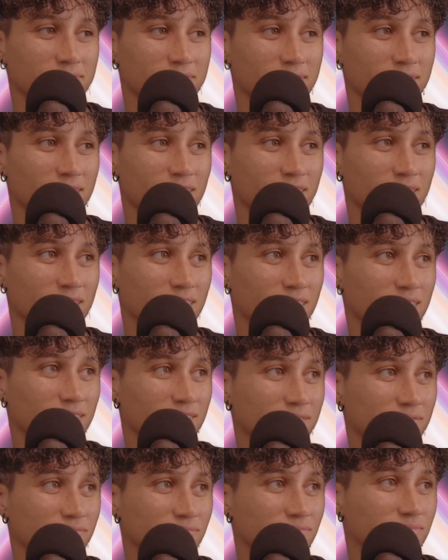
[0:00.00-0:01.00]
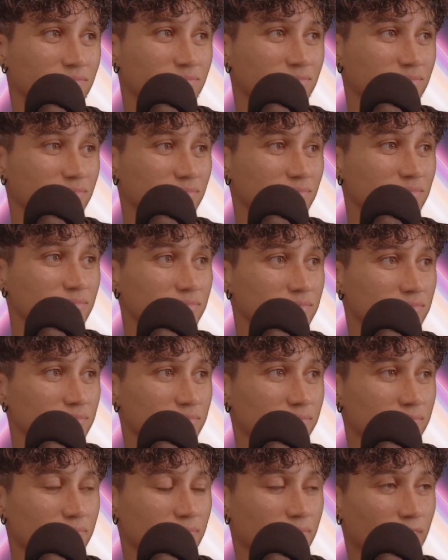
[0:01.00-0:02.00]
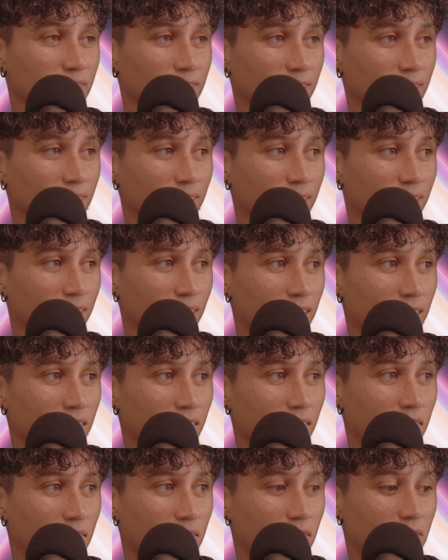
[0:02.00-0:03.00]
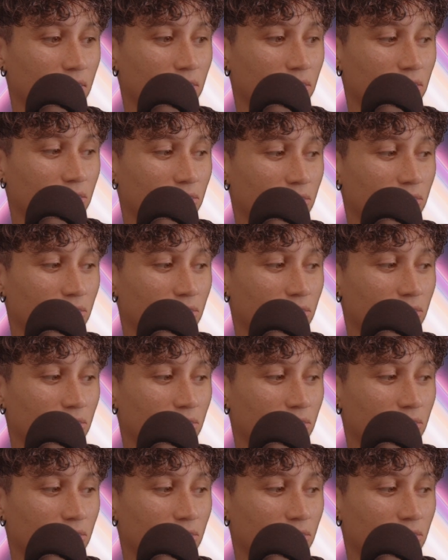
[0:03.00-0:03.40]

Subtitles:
This person isn't speaking.